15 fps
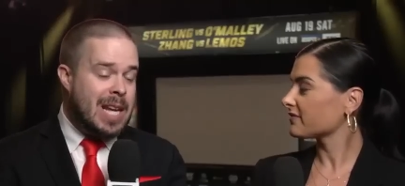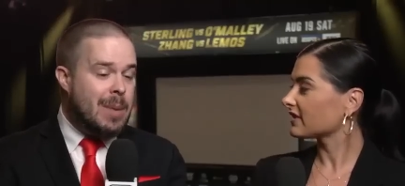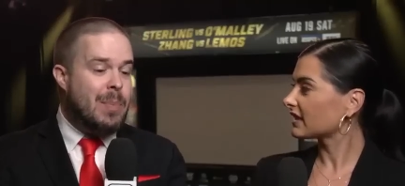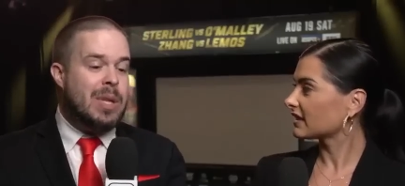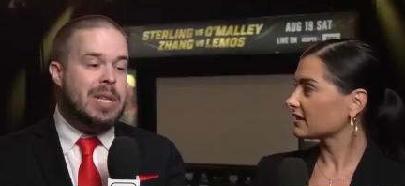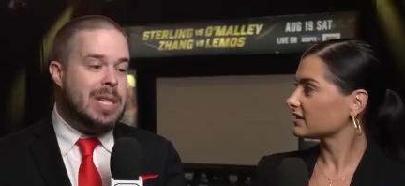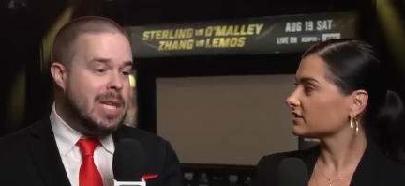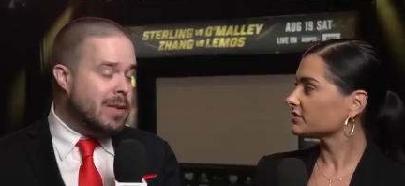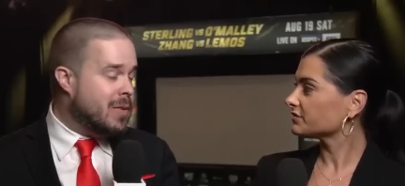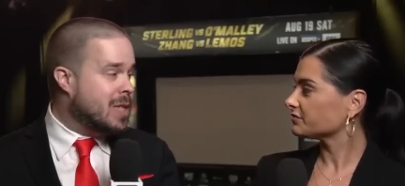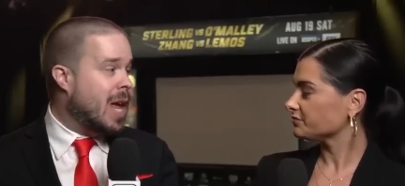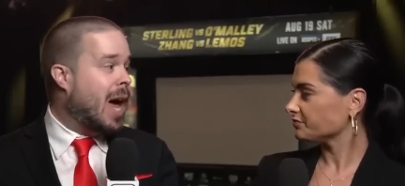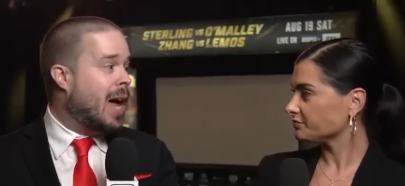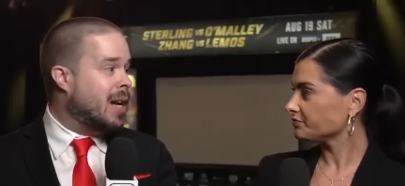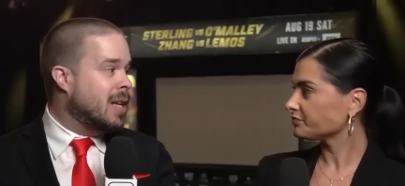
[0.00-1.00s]
Speaker 1: and he
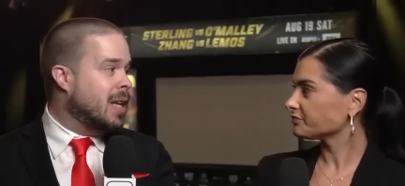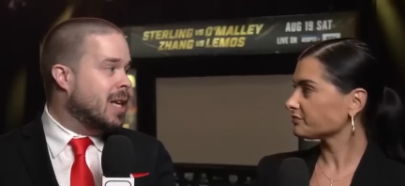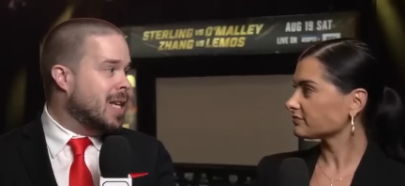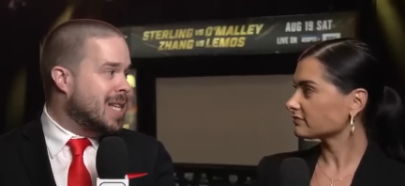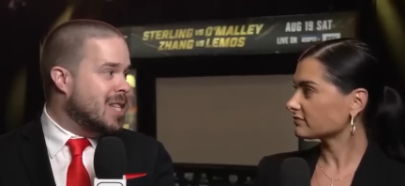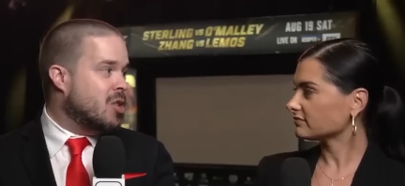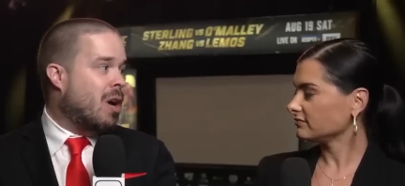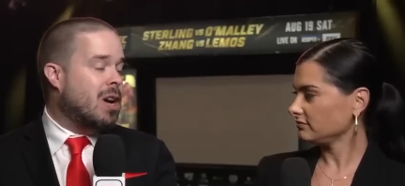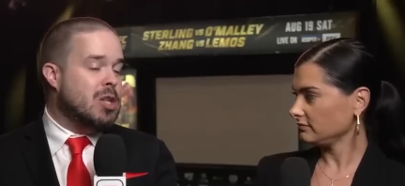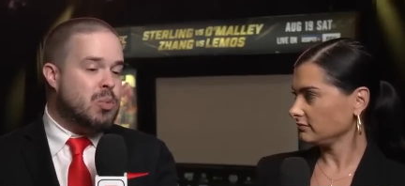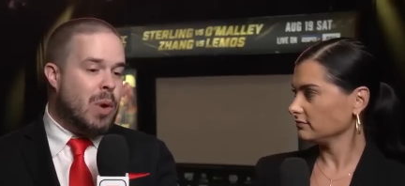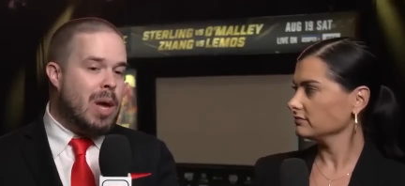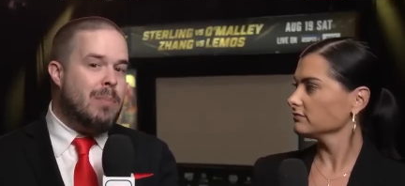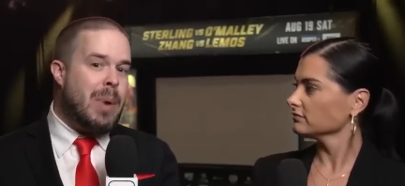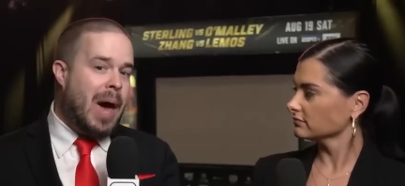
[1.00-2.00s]
believes that he's on
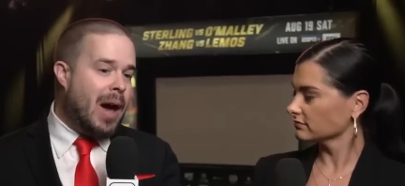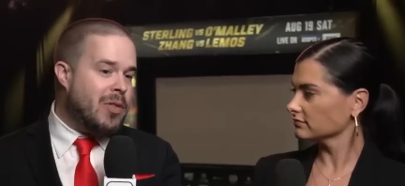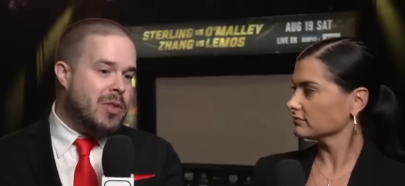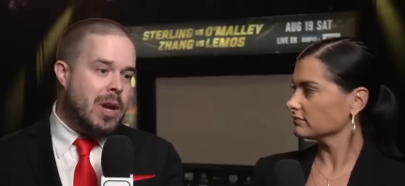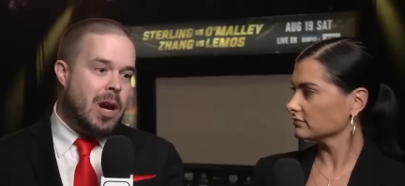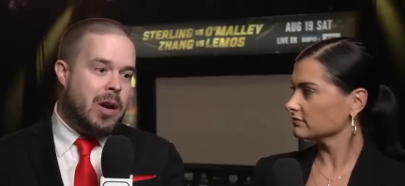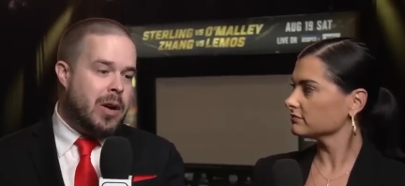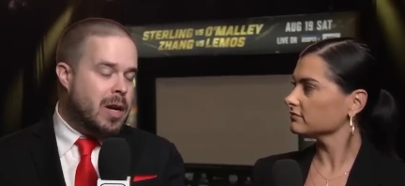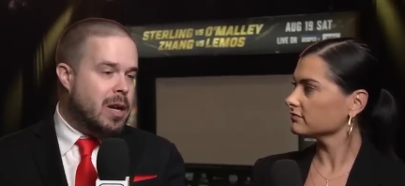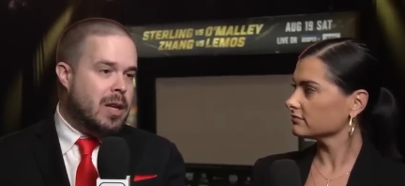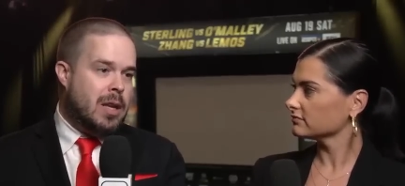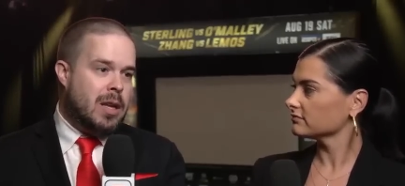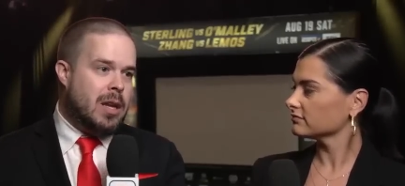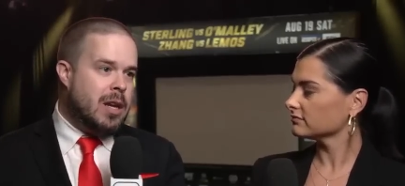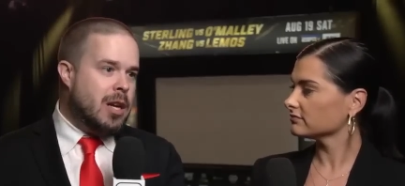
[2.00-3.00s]
his way back there.
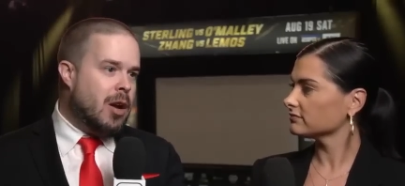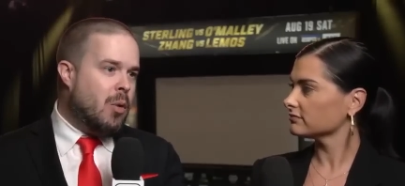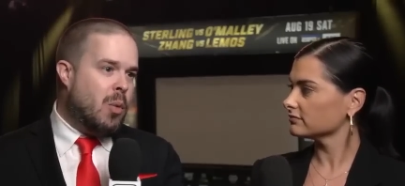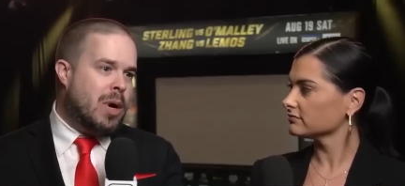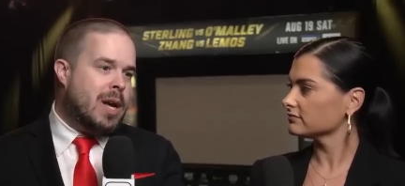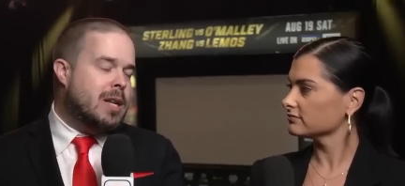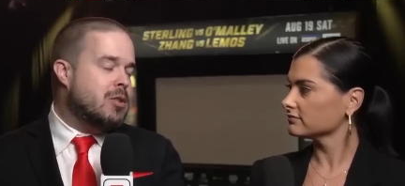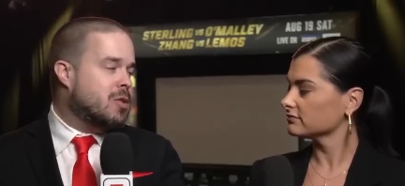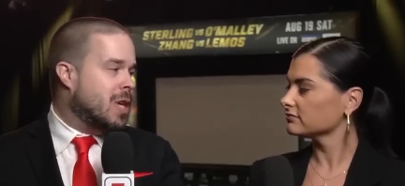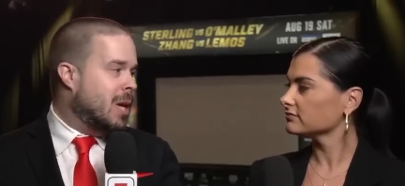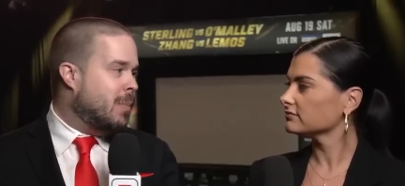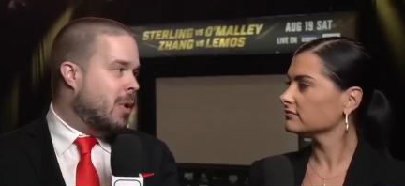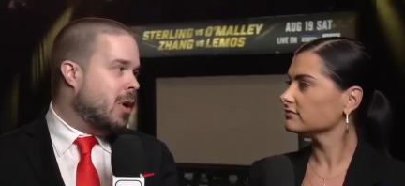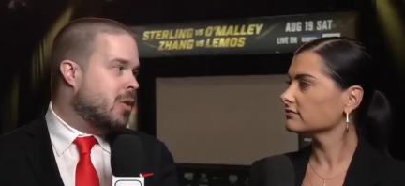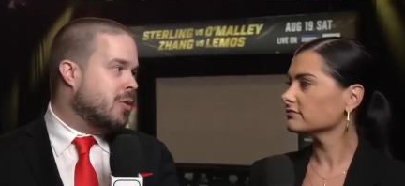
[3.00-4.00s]
And, you know, what can you
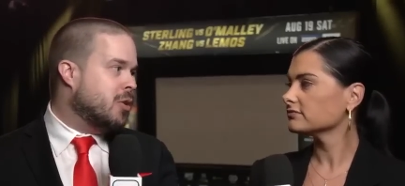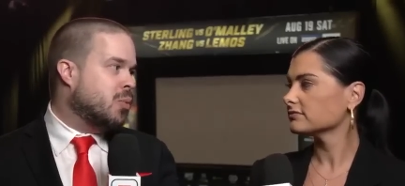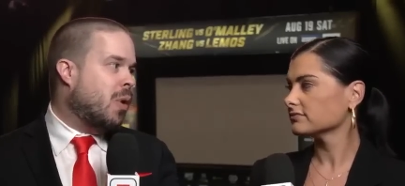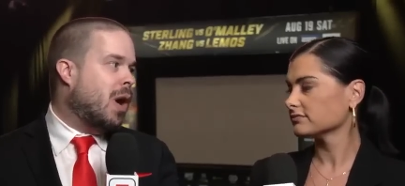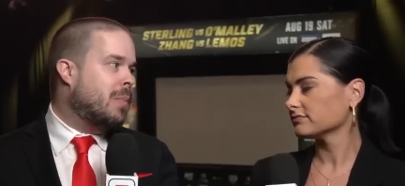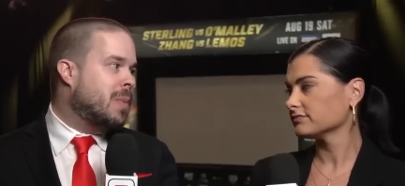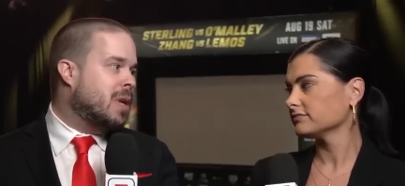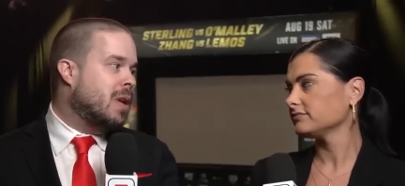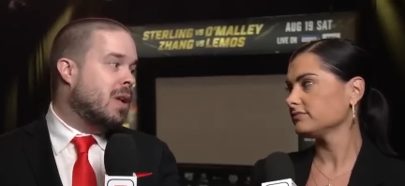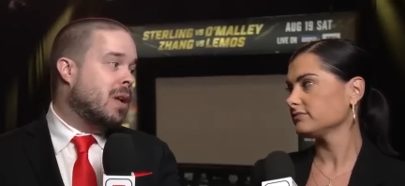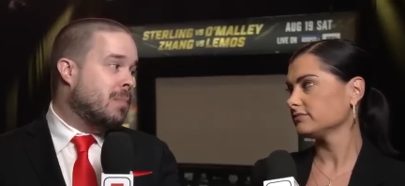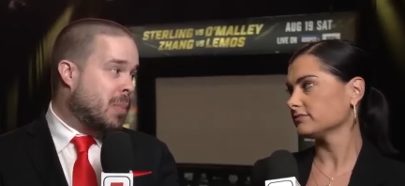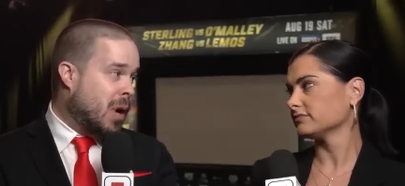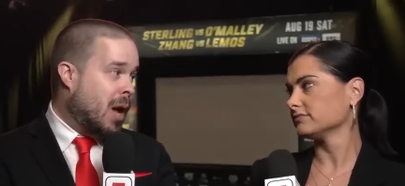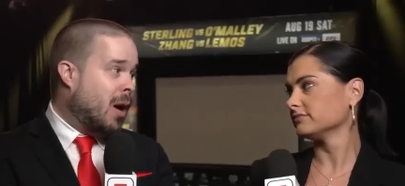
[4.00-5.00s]
say about Chris Weidman?
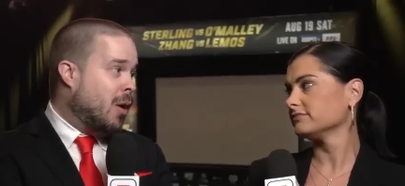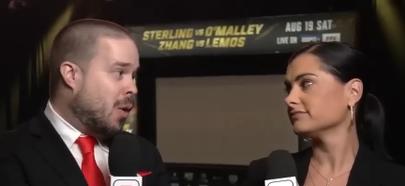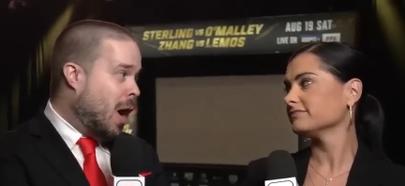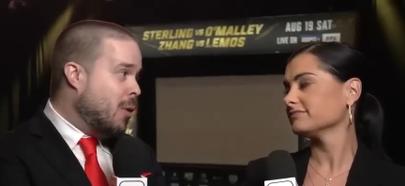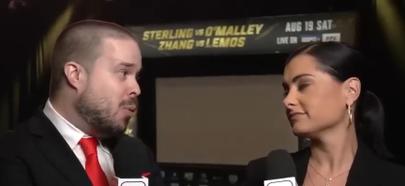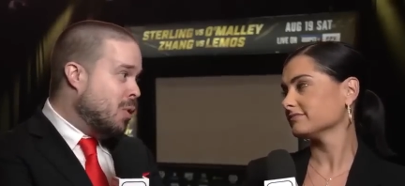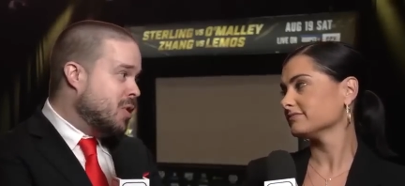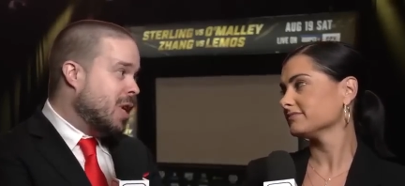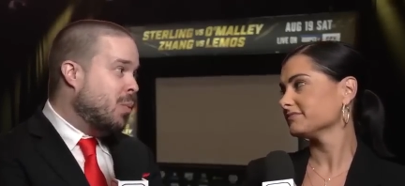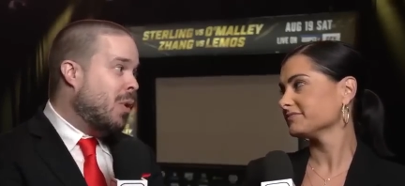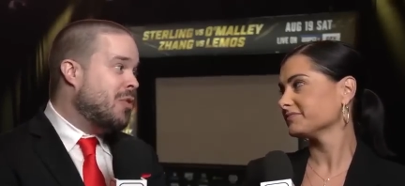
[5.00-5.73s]
But I, I will say